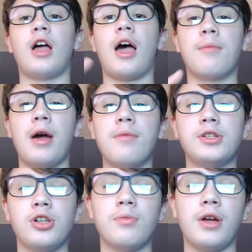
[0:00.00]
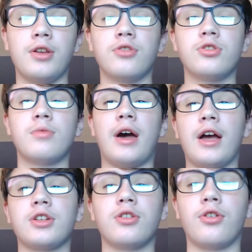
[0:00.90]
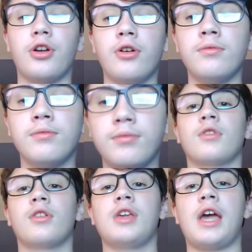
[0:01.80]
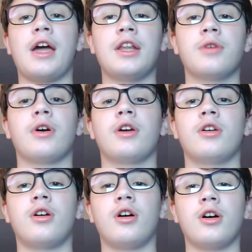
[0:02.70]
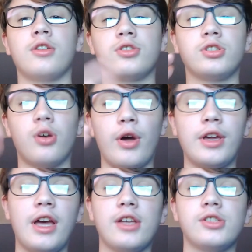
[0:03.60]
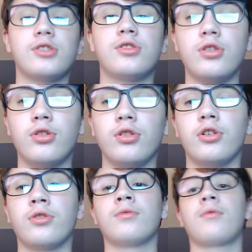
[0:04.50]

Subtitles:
I might still be on YouTube, I actually don't know. Yeah, anyway, so I guess, toodaloo.